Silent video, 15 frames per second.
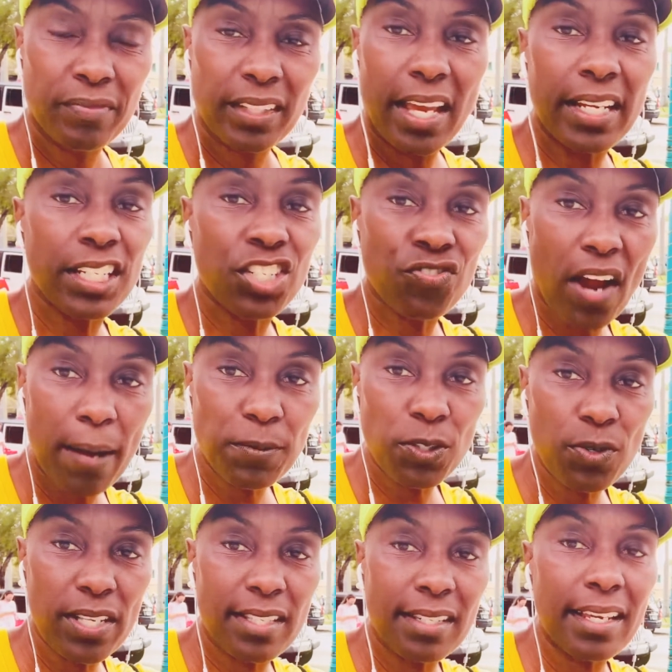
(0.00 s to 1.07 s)
and he dropped to
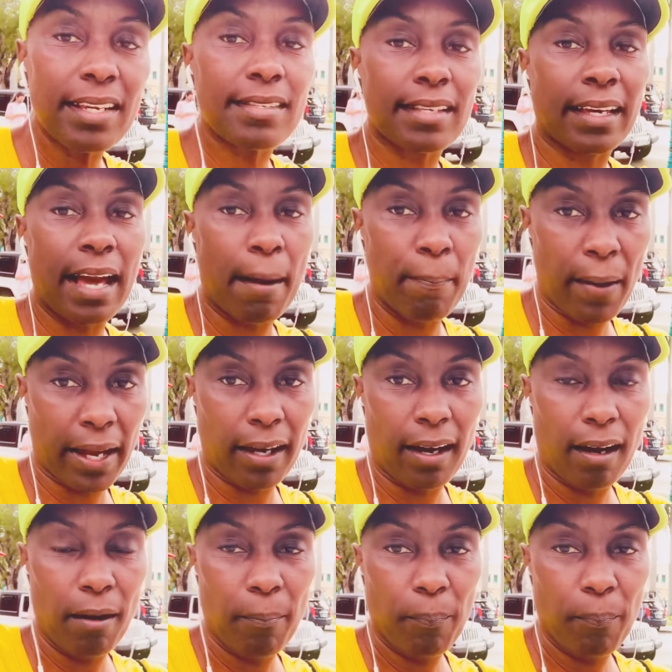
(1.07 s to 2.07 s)
his knees and got back up.